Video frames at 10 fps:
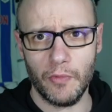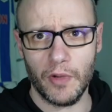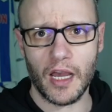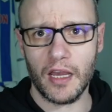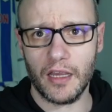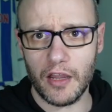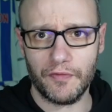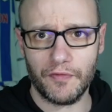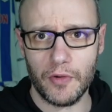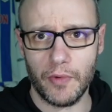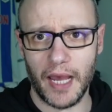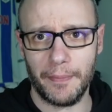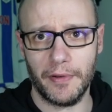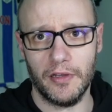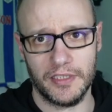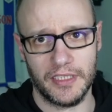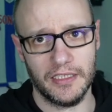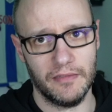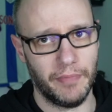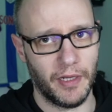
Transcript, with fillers: we're going to go through what happened last season,